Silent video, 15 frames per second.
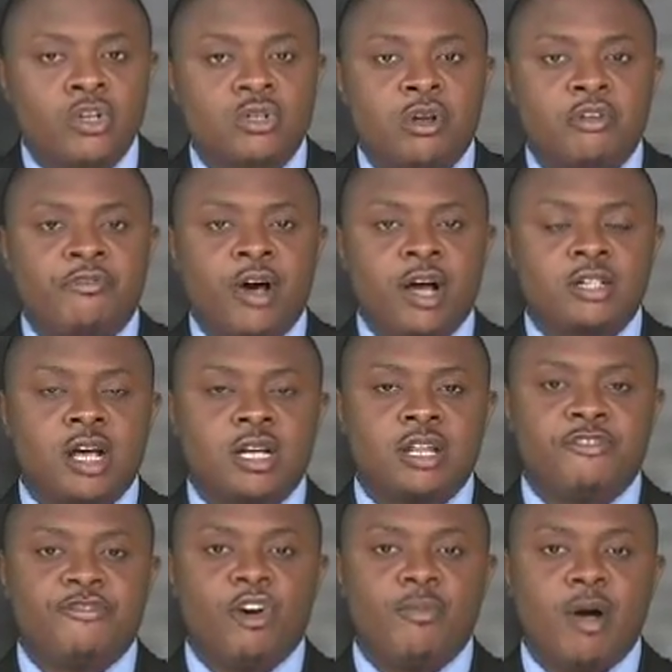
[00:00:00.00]
on the fact that the
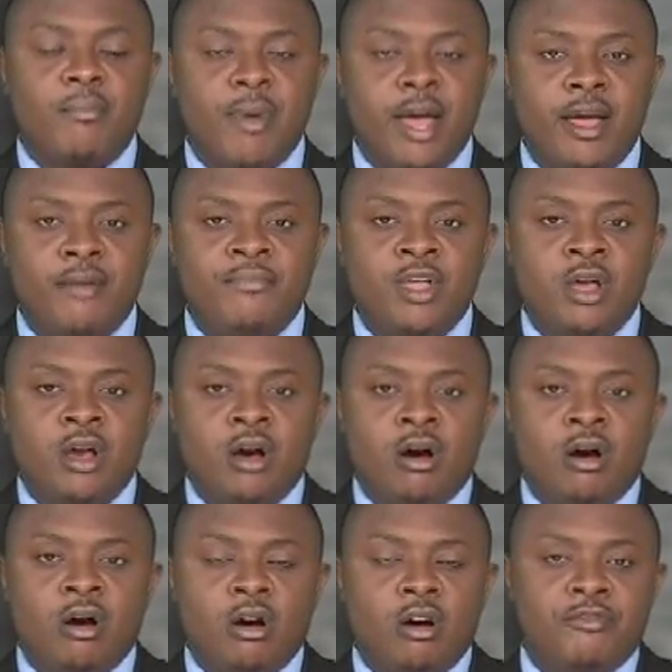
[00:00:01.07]
former mayor
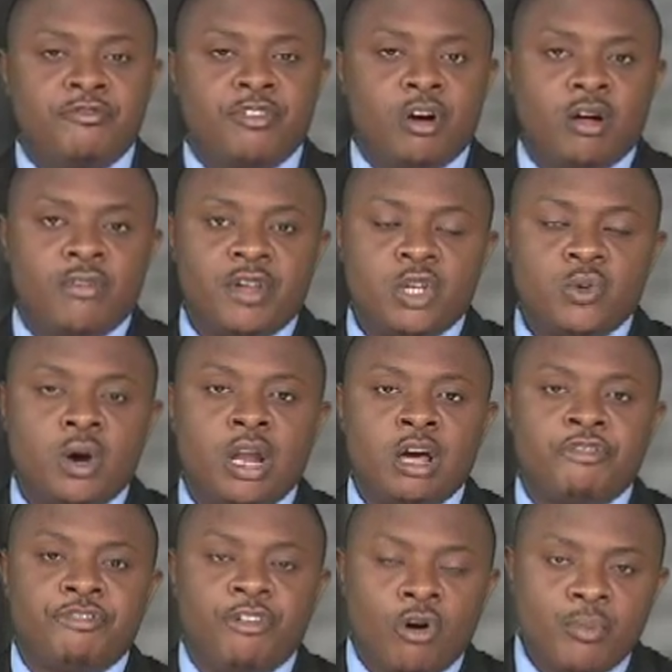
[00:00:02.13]
of uh, the Douala
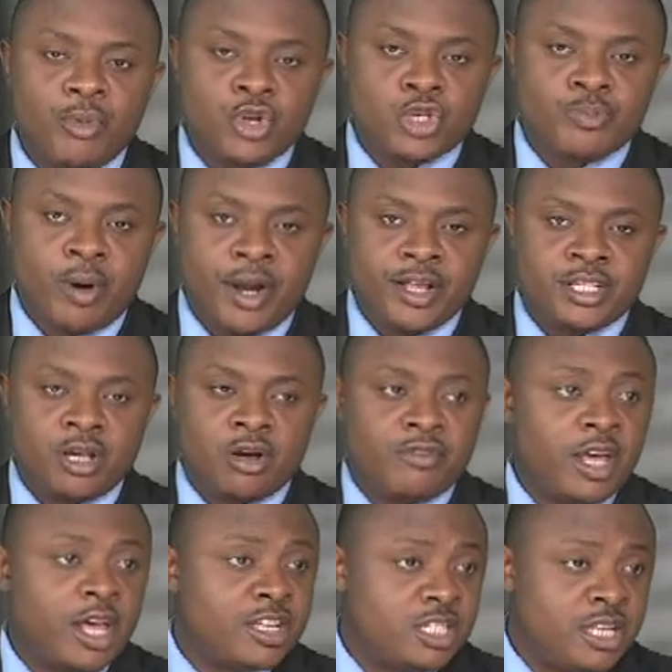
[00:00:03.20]
four municipality of the
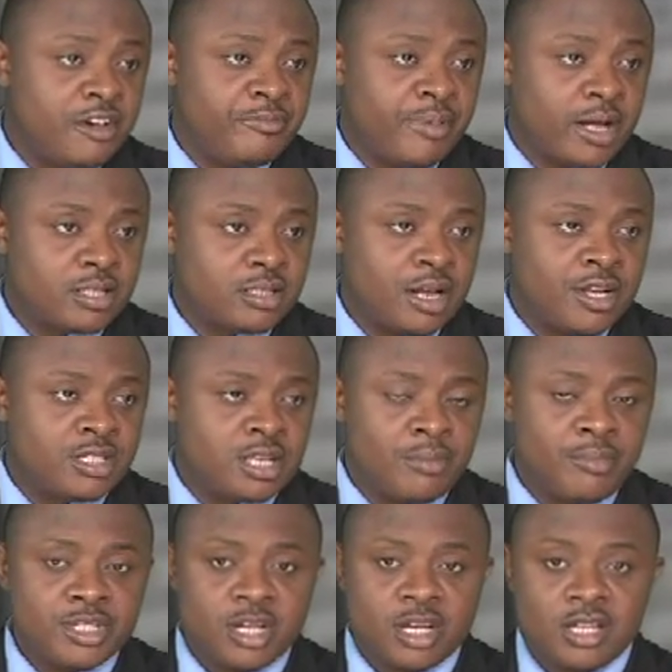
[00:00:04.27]
S D F party, that is uh,
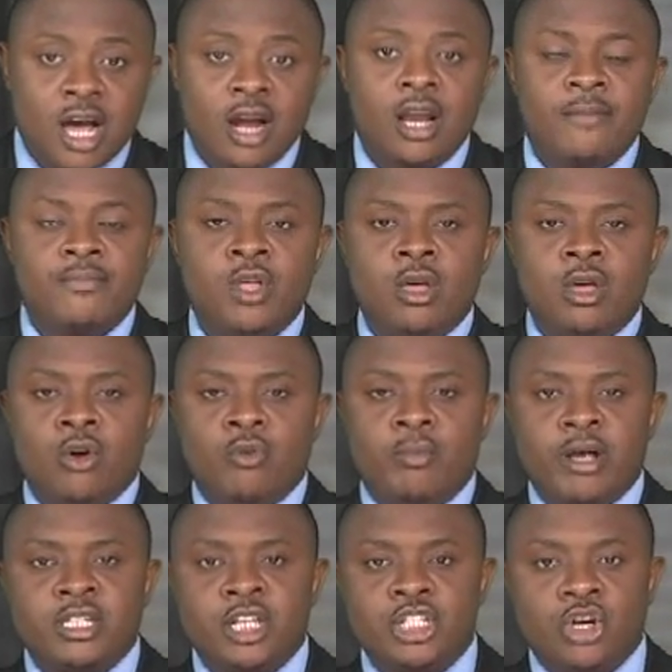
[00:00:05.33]
Mister Ndangoh
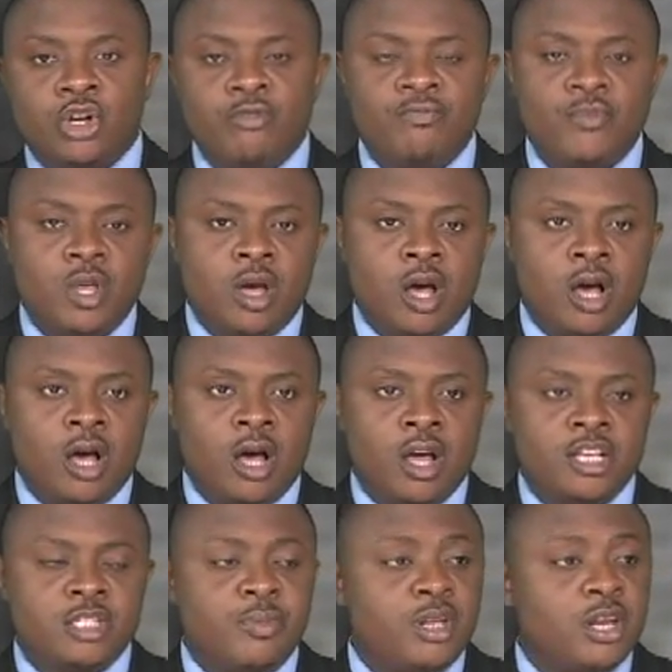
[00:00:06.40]
Kumase John, uh,
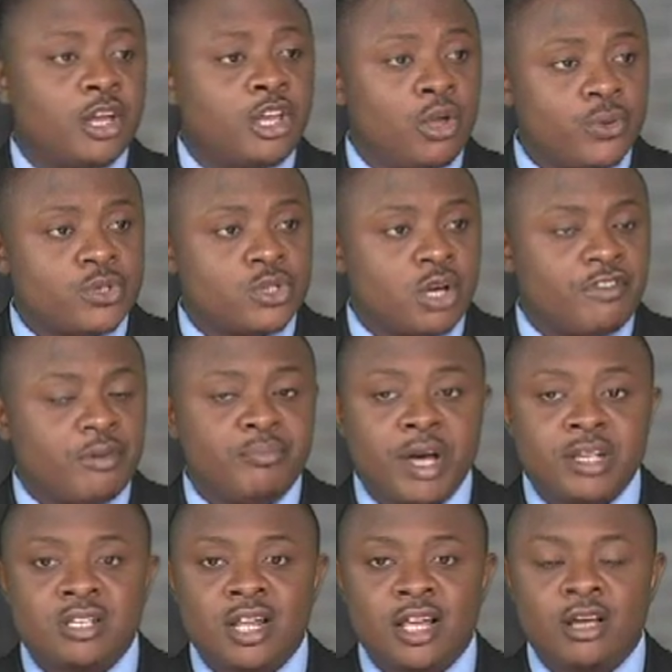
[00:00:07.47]
is being accused of
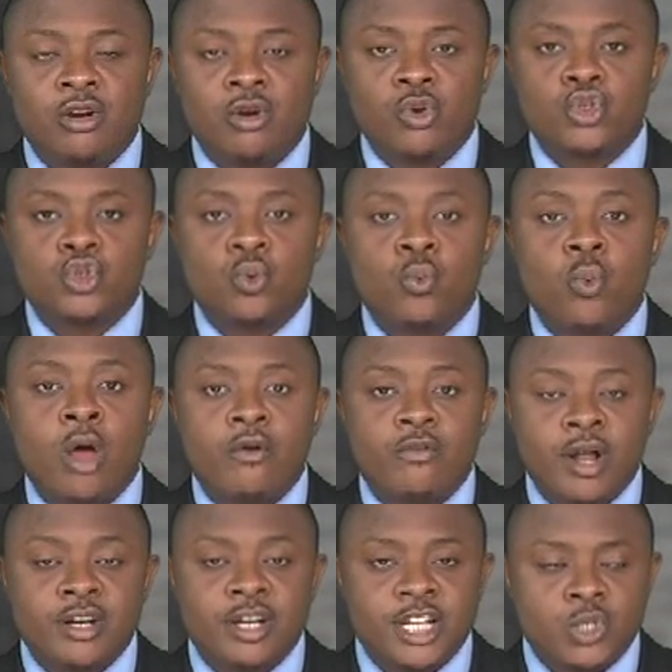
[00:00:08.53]
embezzling close to one
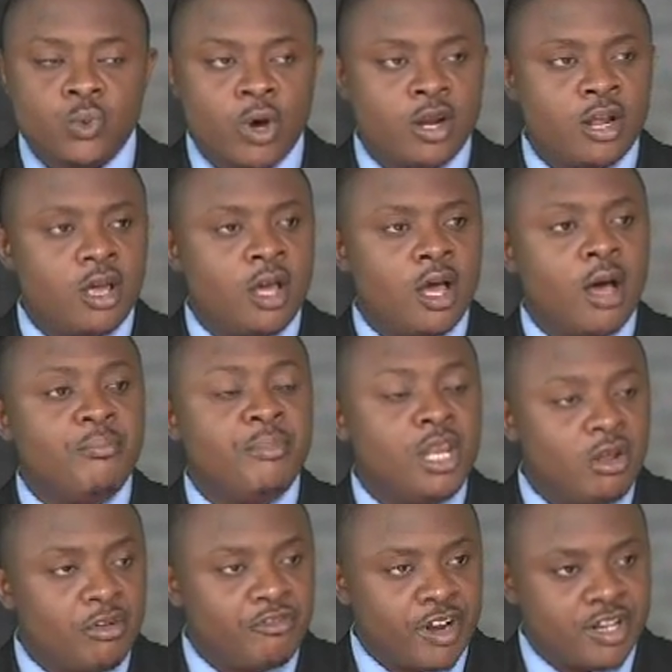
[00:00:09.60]
hundred thirty-one
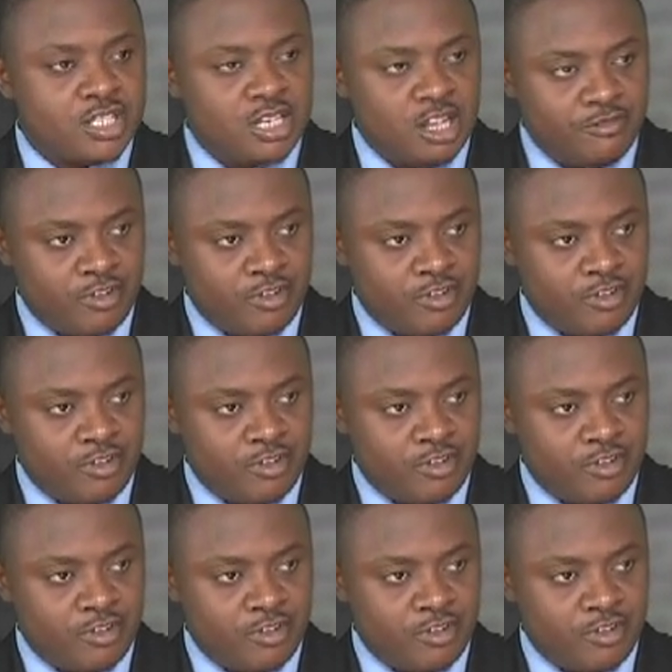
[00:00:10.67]
million francs C F